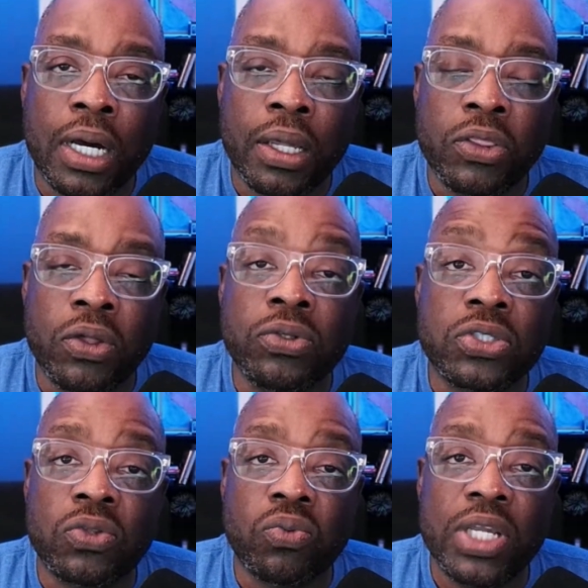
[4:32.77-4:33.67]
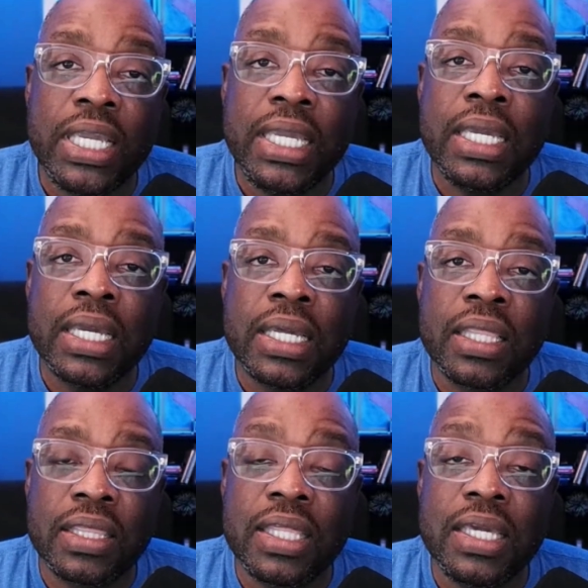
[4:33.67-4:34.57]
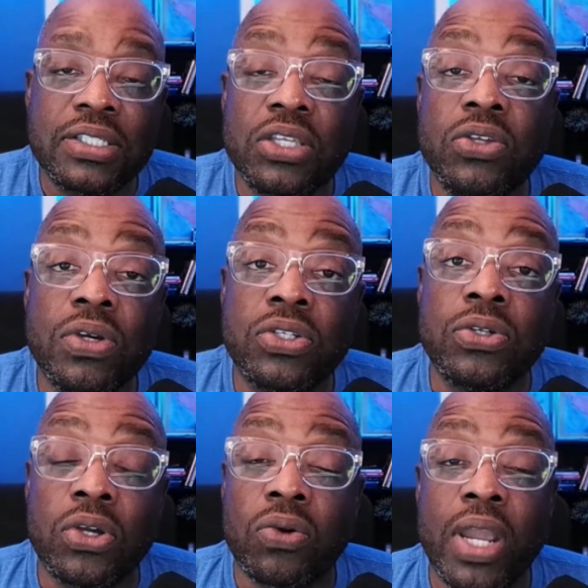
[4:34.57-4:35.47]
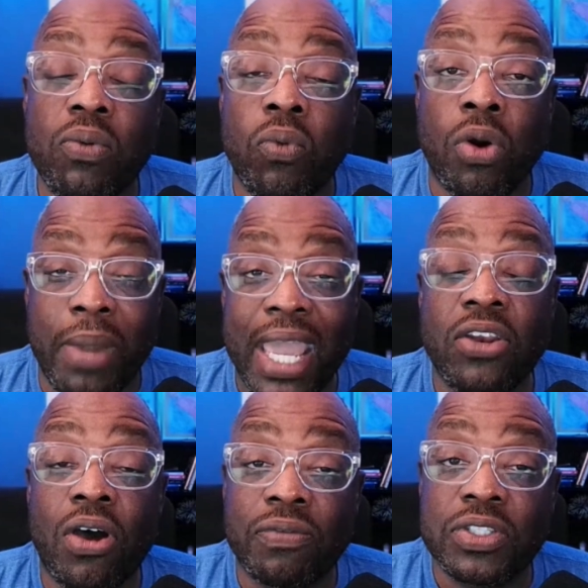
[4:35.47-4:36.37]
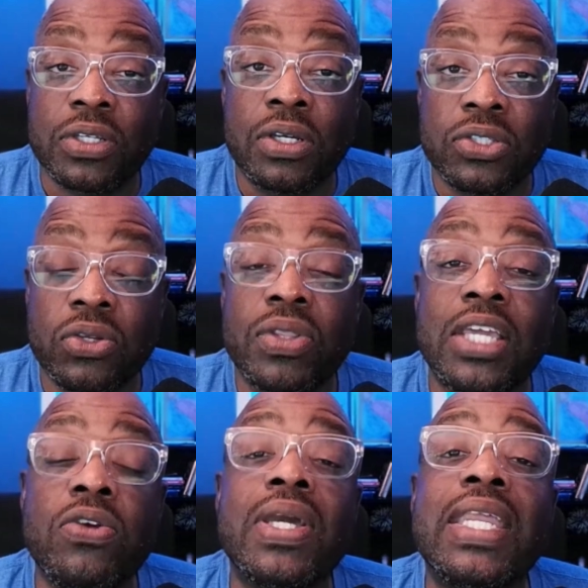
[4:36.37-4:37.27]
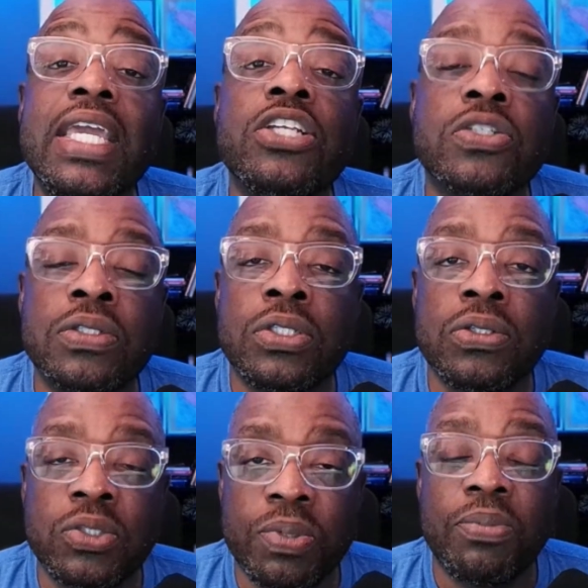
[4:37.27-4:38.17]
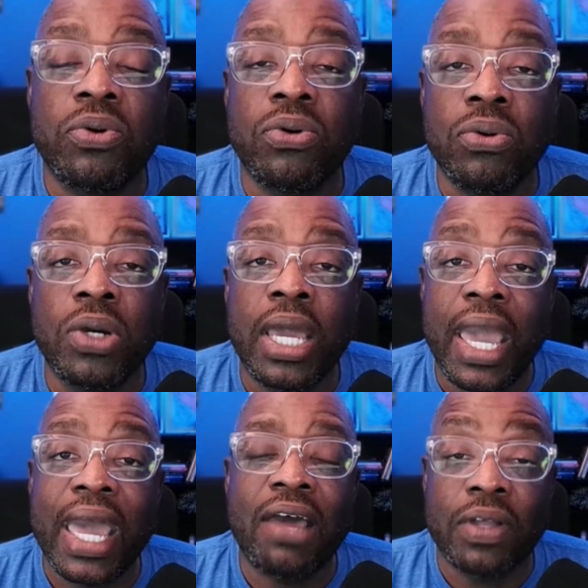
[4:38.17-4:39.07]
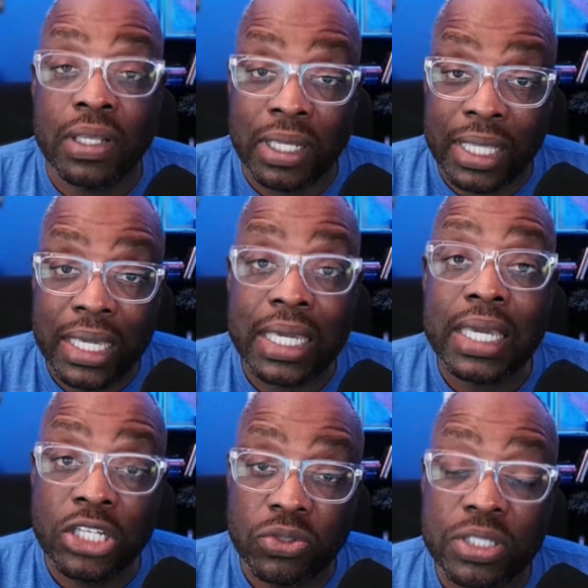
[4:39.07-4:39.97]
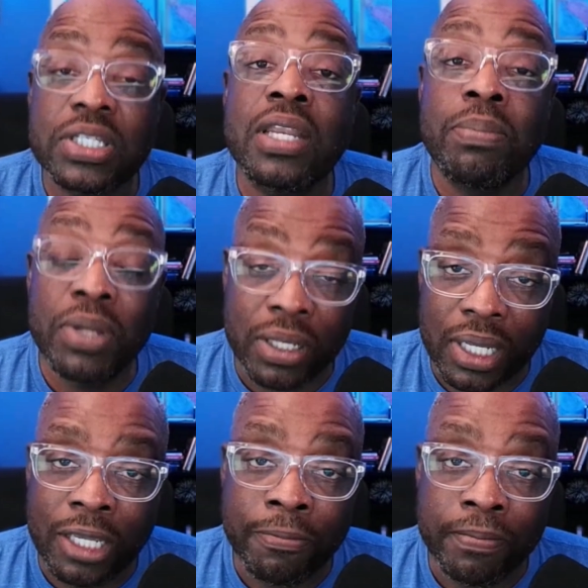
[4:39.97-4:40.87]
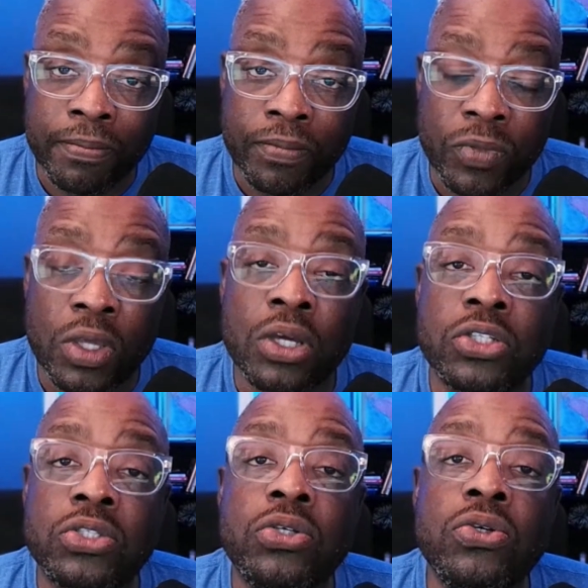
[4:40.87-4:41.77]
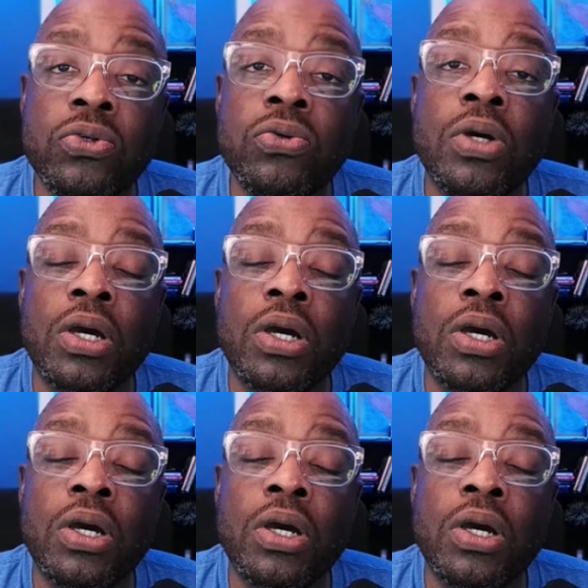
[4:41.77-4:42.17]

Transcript: those 3 things that you can do to create warm handoffs so that you can introduce people who have link, interest, and ability to